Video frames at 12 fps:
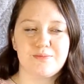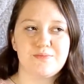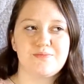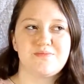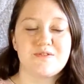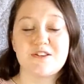
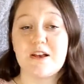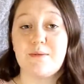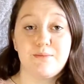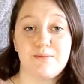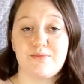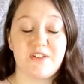
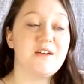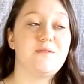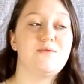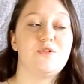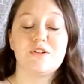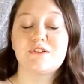something.
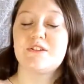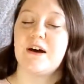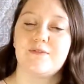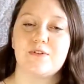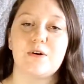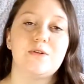You're just gonna have
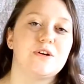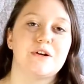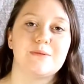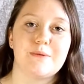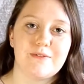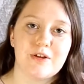to go look at
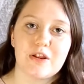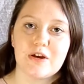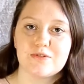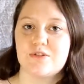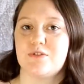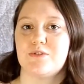my video
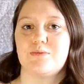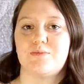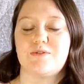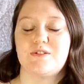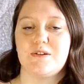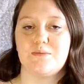to
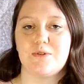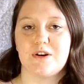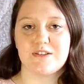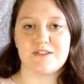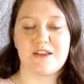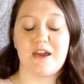see what it
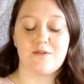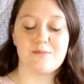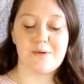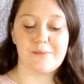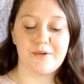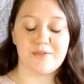is. I can't
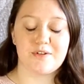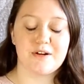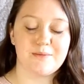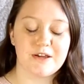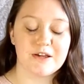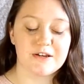remember off the top of
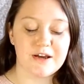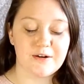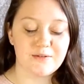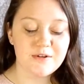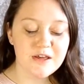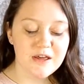my head now.
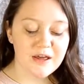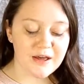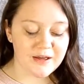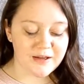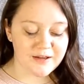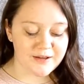
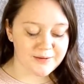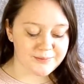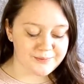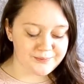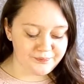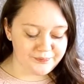
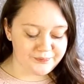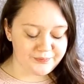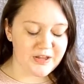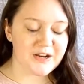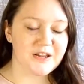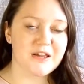
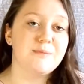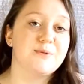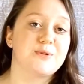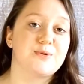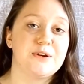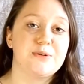And it came
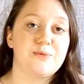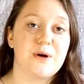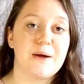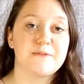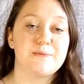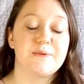with green
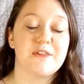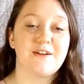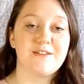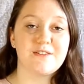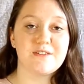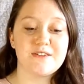wipes. But then
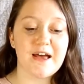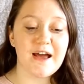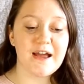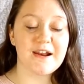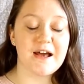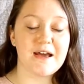on the
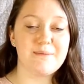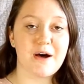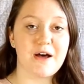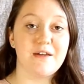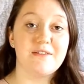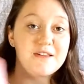side, I
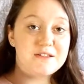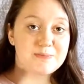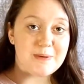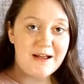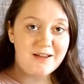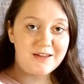bought this
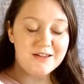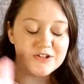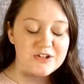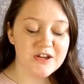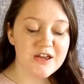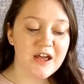package,
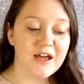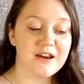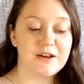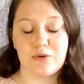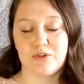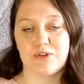and I
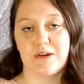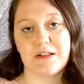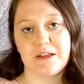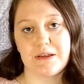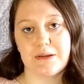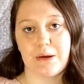told you I'd
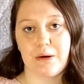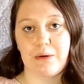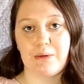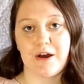let you know